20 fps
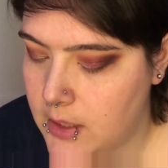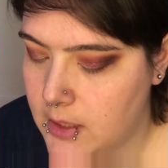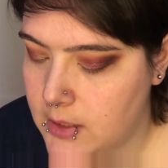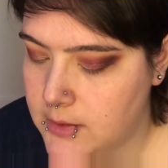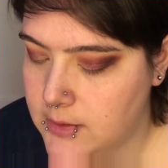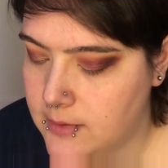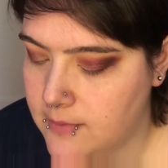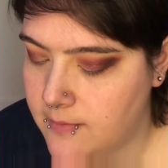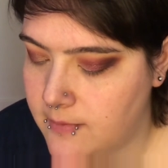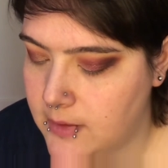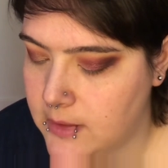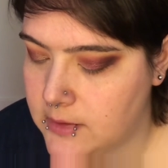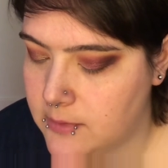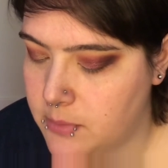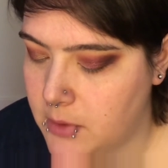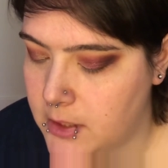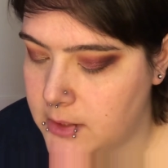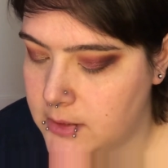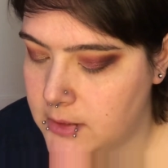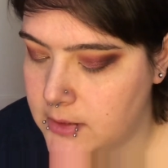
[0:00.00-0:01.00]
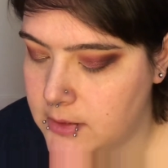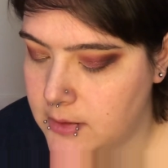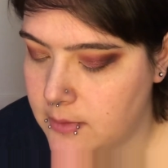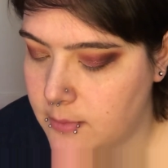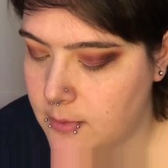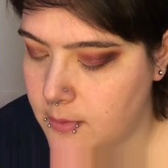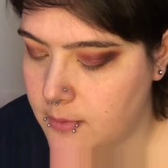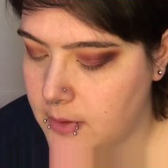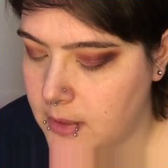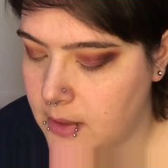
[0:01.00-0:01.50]
some Fix Plus and see
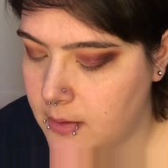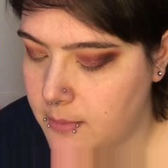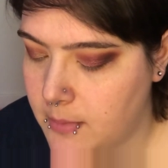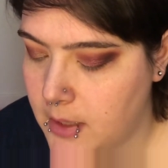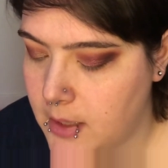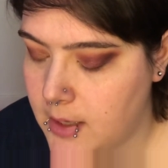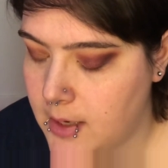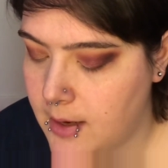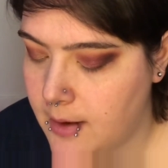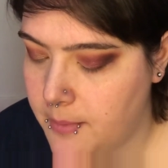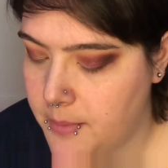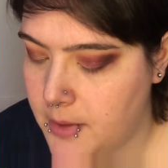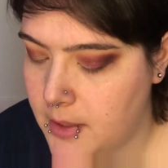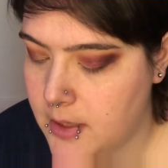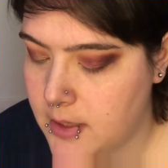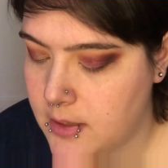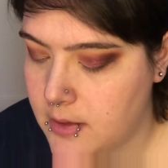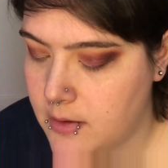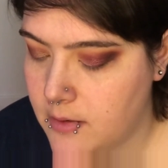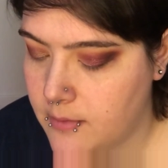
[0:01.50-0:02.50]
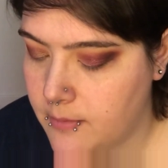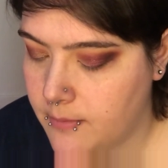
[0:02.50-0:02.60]
what we can make happen here.